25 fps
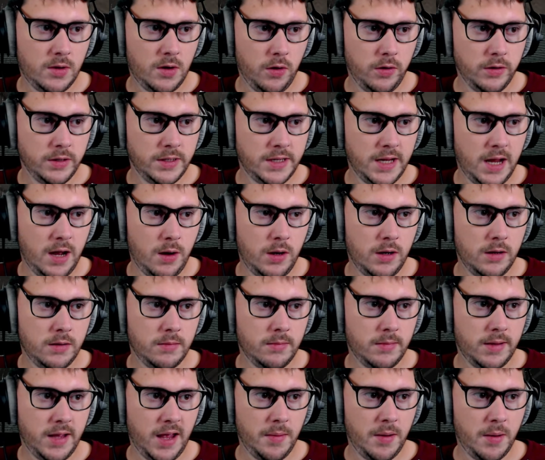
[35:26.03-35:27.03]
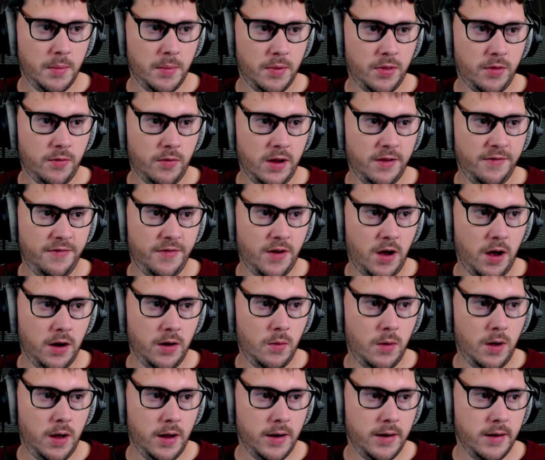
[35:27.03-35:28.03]
Kurosawa, game number 3,
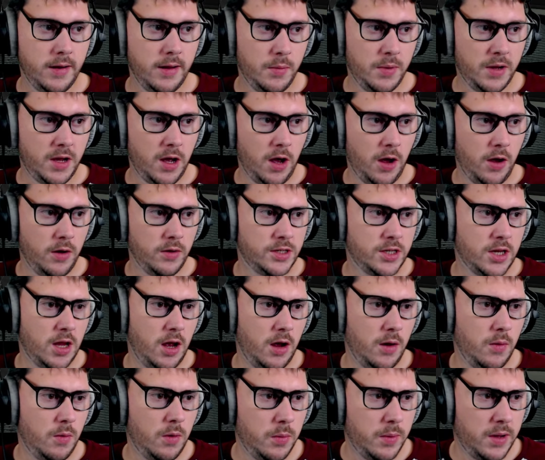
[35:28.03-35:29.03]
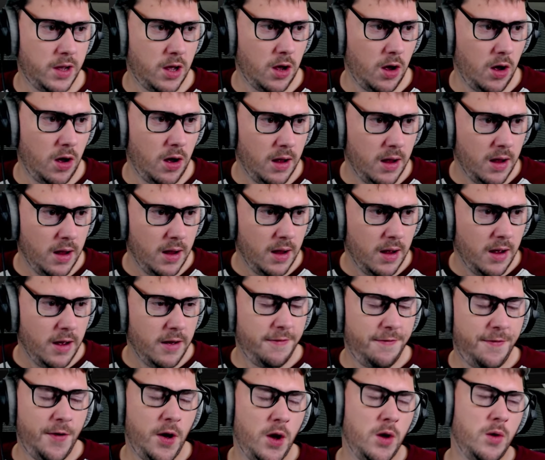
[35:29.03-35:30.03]
final one. Here we go. So what do we got?
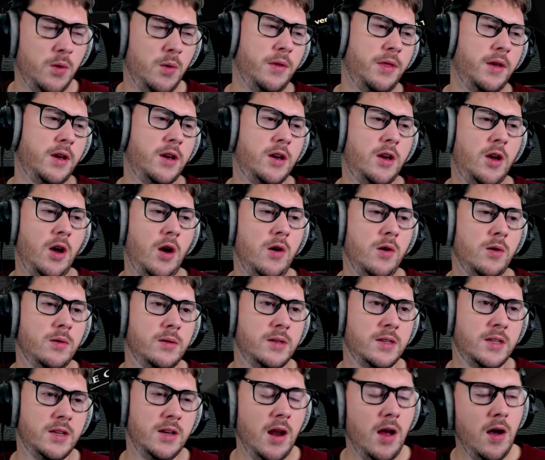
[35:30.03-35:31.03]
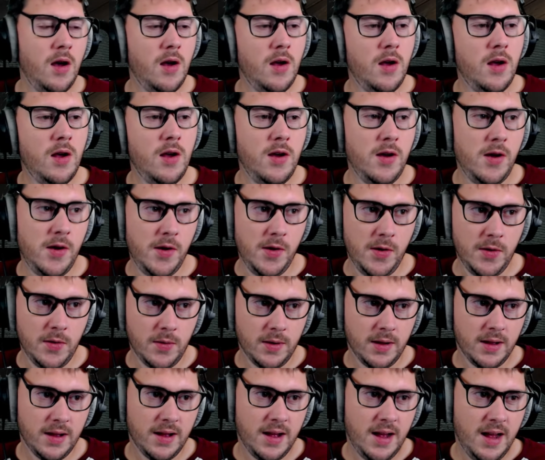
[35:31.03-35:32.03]
Photo of the ghost. No.
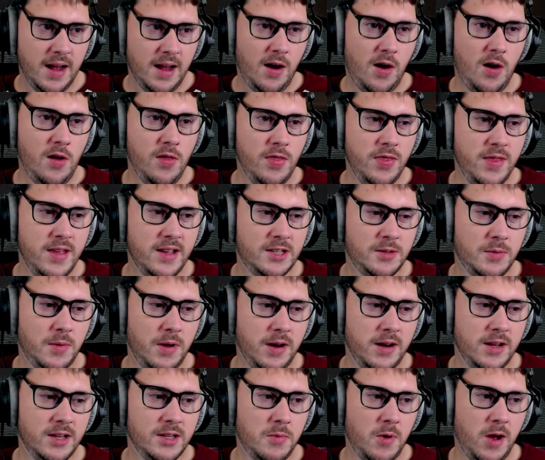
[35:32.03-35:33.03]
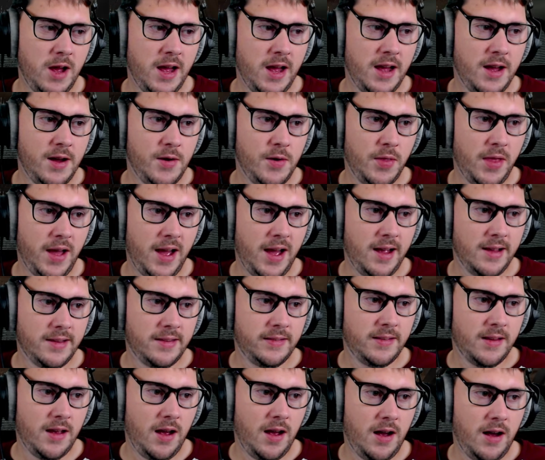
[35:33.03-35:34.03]
On this one as well. That
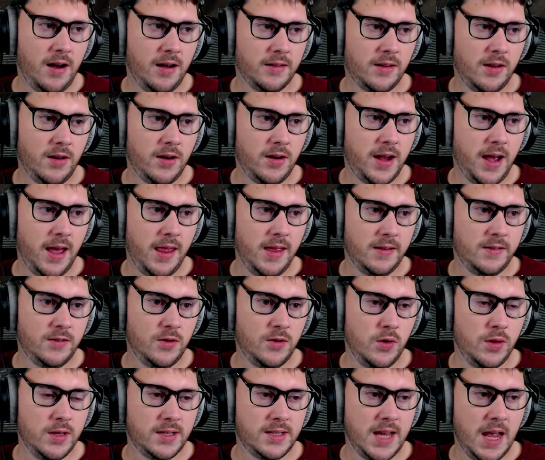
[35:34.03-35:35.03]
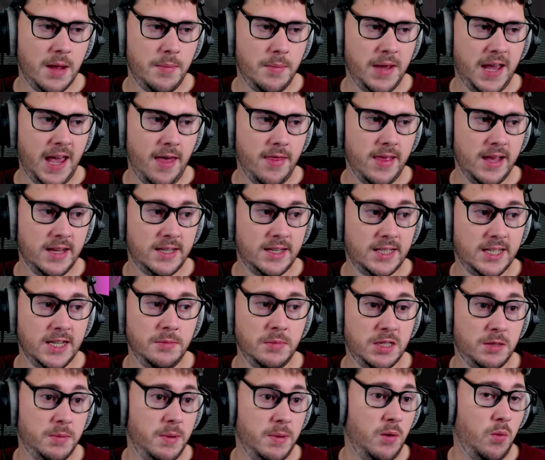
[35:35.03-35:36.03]
sucks. Okay, let's do the same again. This
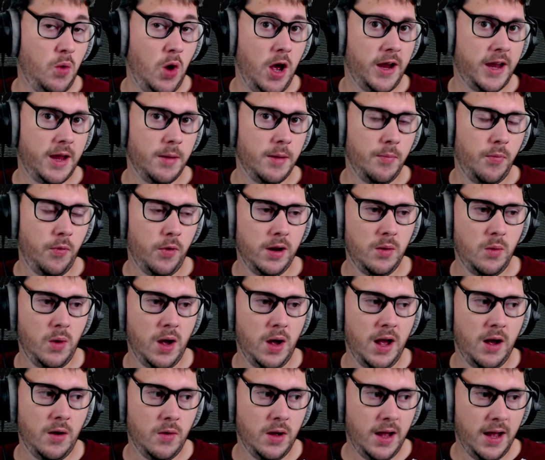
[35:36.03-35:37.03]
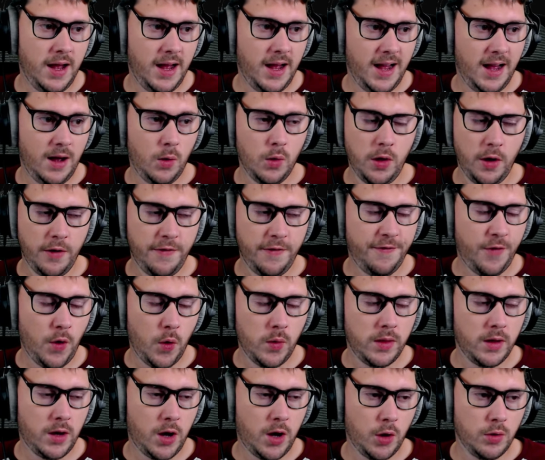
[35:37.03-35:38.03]
seems to be working pretty well. Although photo
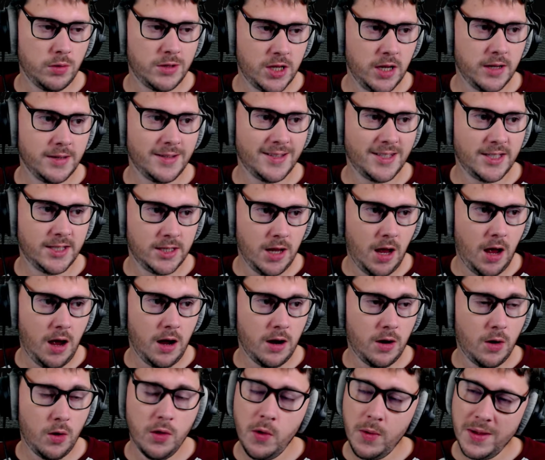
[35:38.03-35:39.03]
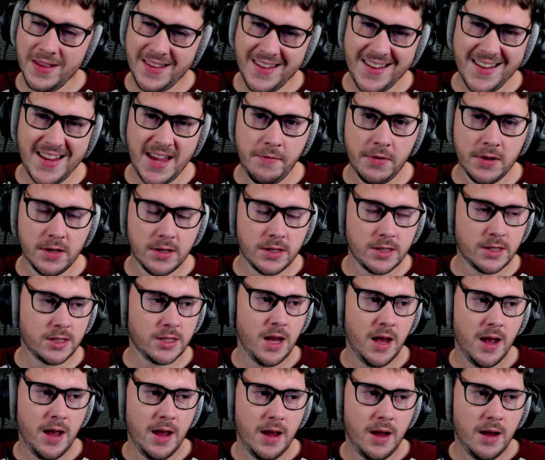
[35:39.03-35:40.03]
of the ghost does suck. Although it did give us
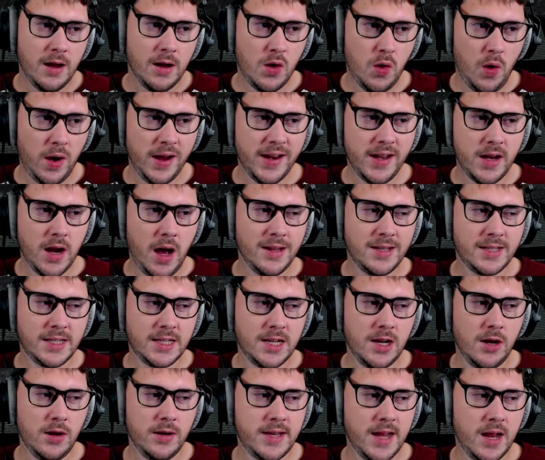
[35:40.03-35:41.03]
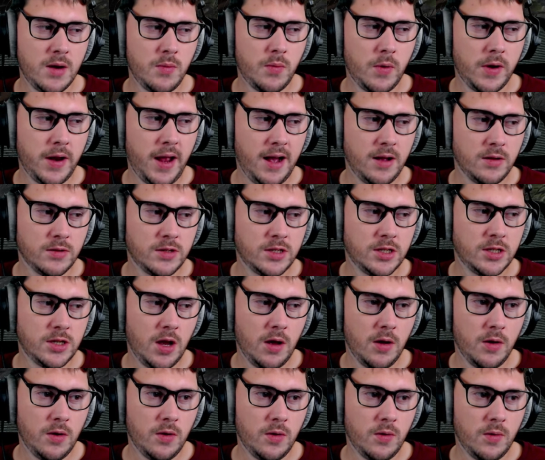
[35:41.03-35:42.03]
quite nicely on Deadwood House.
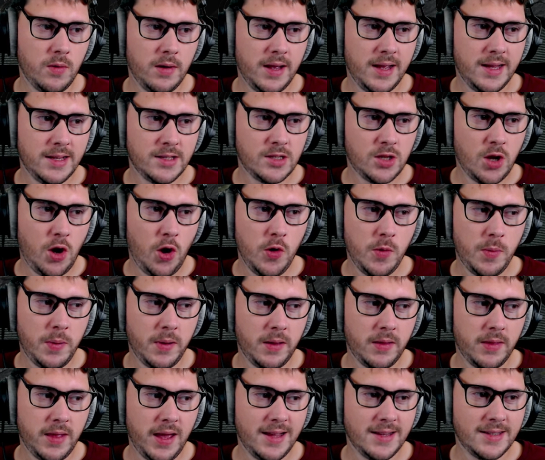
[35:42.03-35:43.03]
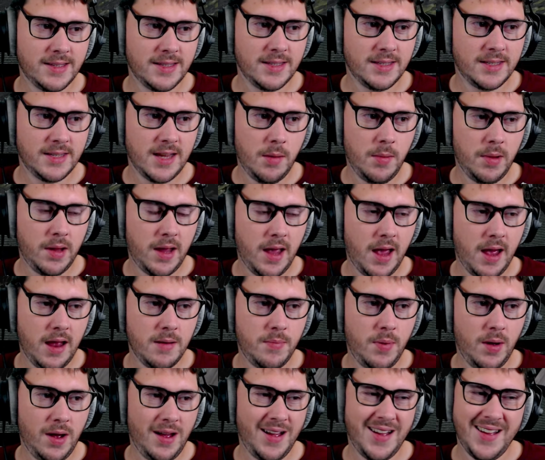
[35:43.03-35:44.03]
So here's to hoping that it's the same again,
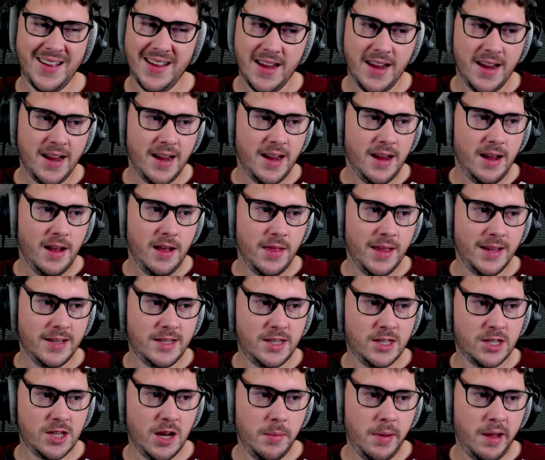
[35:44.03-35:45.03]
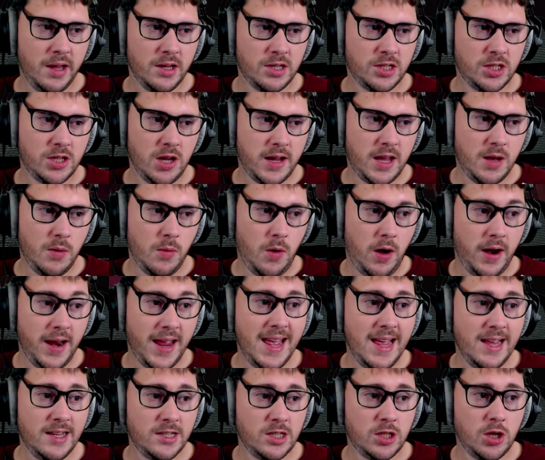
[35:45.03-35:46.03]
but... this is going to be a sucky one.
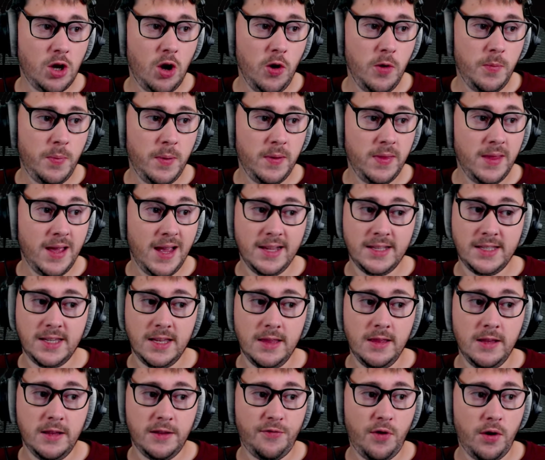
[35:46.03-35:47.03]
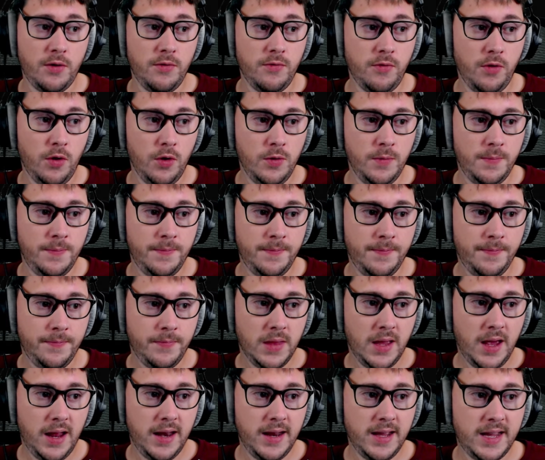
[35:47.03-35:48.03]
Here's to hoping that it's in this front room
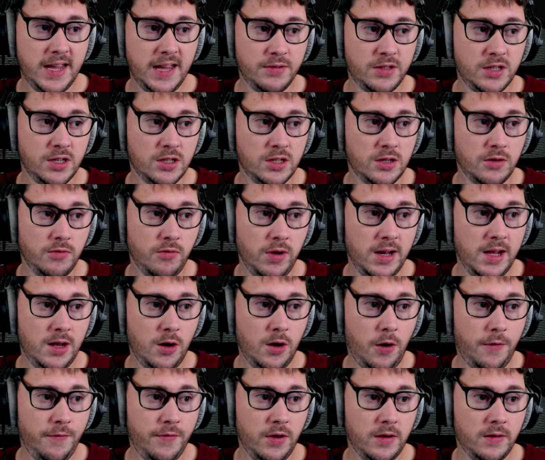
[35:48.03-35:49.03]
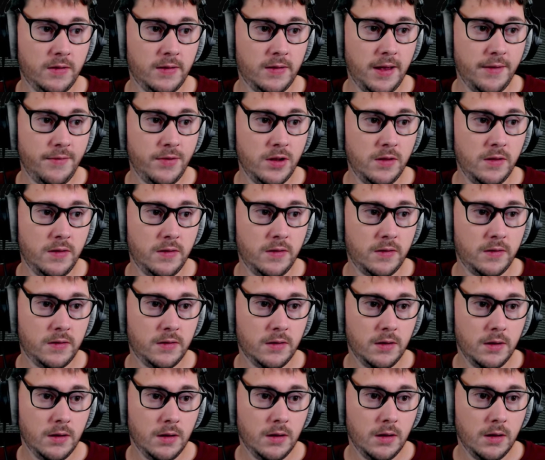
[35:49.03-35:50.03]
and it gives us a really obvious evidence.
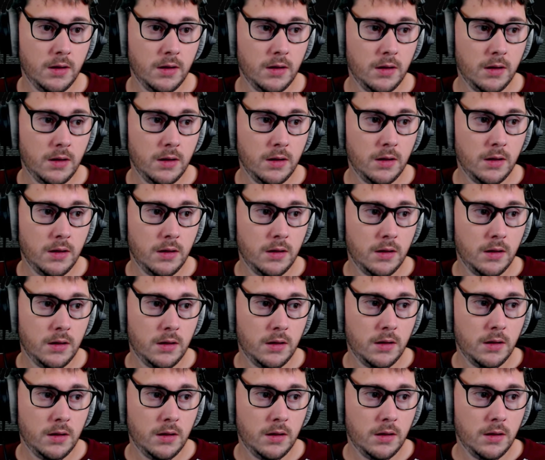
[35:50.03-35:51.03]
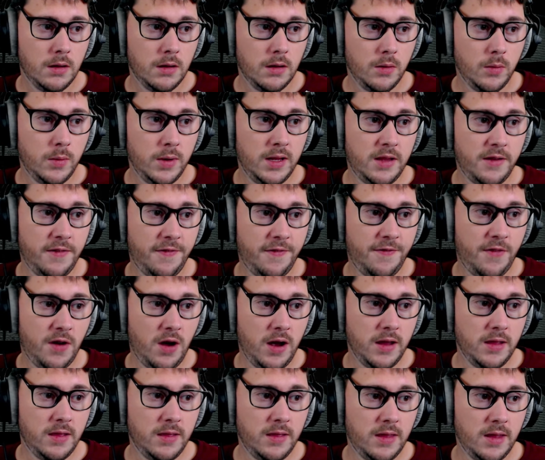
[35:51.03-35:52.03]
We need to
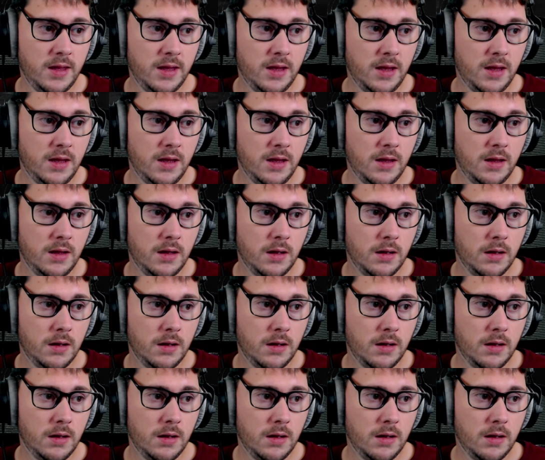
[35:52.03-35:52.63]
find the